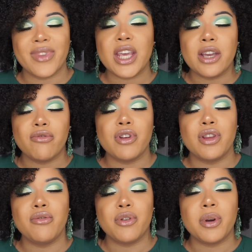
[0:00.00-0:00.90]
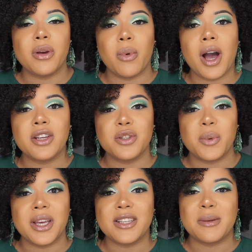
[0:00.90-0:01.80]
it can really ruin a wash
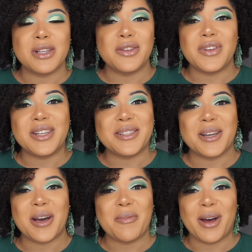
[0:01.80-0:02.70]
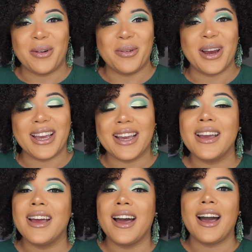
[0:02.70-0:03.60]
week, especially if it doesn't come out right.
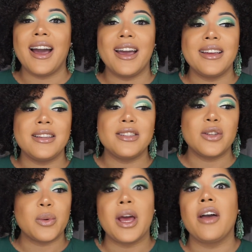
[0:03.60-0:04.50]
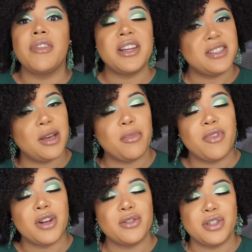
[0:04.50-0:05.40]
I don't have that type of
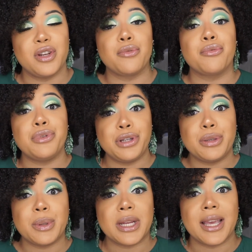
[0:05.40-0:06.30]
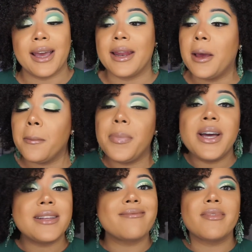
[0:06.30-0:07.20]
energy to redo it again.
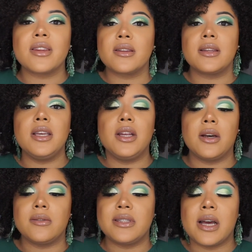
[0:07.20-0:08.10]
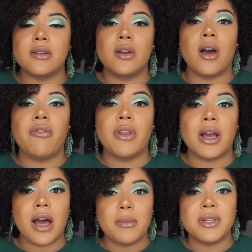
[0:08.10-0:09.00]
But, you know, sound it off in the
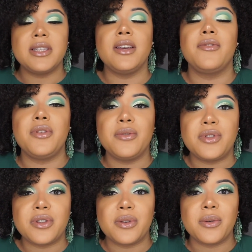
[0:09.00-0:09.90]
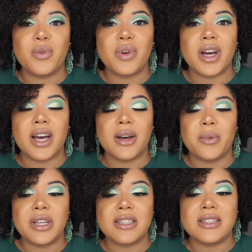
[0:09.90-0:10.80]
comments if you do
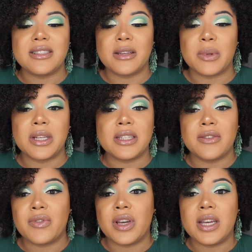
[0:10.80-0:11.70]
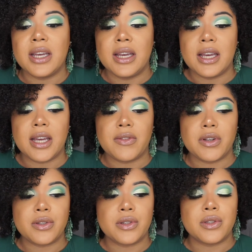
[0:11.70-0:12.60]
want to see something different. If
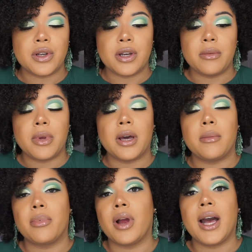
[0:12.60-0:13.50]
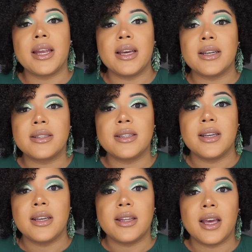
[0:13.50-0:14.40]
there's a certain product
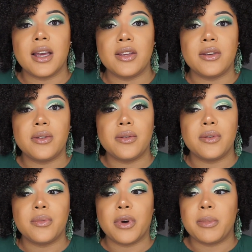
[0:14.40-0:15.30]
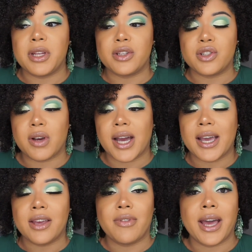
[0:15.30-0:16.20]
that you want me to
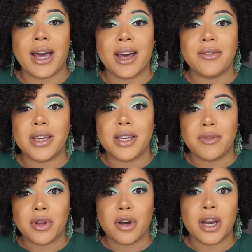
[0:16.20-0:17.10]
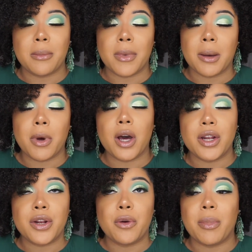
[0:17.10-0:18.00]
try, if I have it, even though I'm on
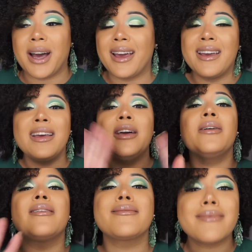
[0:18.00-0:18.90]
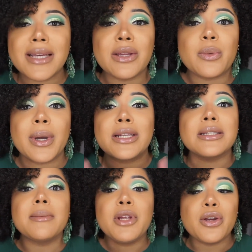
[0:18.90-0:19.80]
a no buy. Either way, just
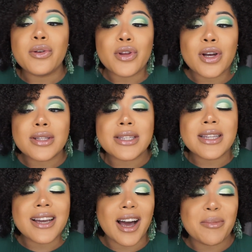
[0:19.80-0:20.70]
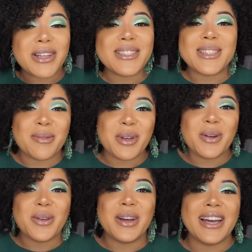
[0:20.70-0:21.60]
let me know your thoughts in the comments. Let me know
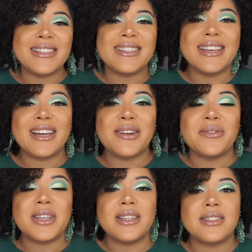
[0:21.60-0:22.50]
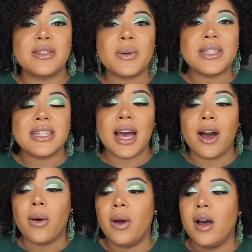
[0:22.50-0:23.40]
what you guys think of this twist
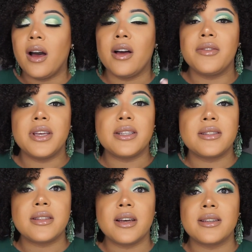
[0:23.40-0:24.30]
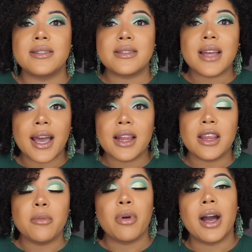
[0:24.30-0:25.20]
out, of this
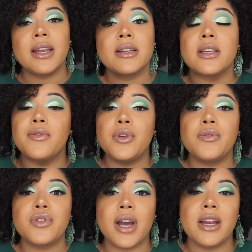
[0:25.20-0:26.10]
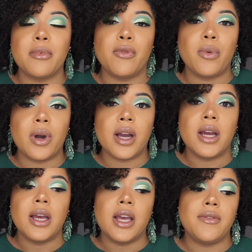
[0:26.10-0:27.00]
styling product. If you've tried it before,
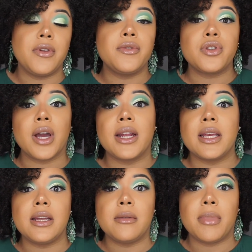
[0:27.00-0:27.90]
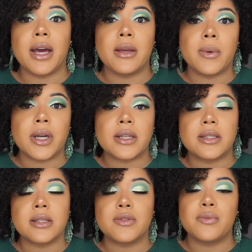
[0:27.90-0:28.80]
if you've tried Eden Body
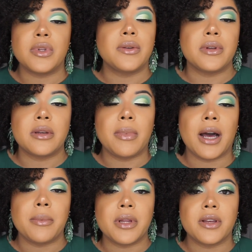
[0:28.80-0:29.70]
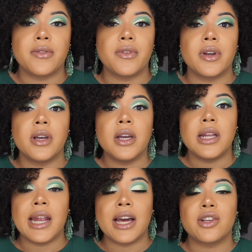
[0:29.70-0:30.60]
Works, it's really, really popular for
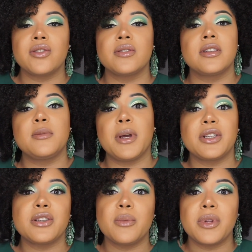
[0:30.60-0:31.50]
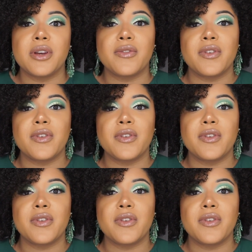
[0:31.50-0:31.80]
naturals, especially when they're